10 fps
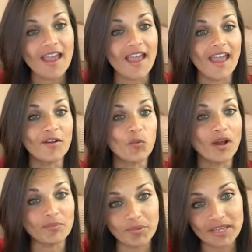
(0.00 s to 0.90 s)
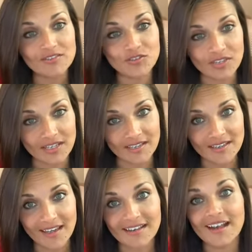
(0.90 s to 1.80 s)
and one PhD
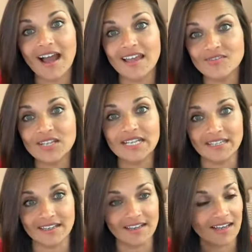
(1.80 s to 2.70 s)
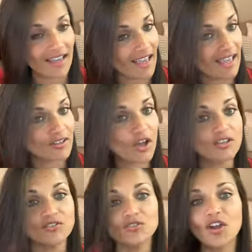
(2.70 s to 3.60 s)
at an Ivy League. And
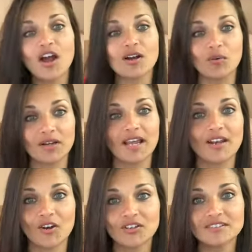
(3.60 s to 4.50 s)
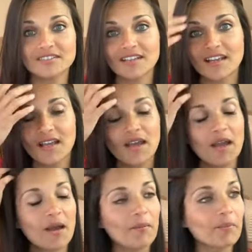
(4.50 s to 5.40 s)
not to knock what I learned,
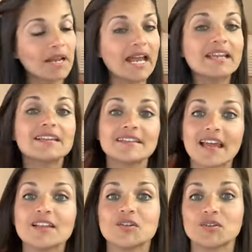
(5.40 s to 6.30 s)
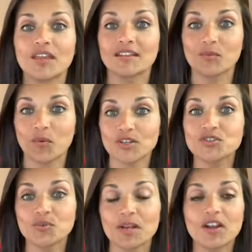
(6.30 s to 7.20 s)
but I can tell you that what
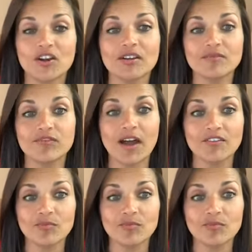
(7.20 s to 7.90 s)
you will learn in five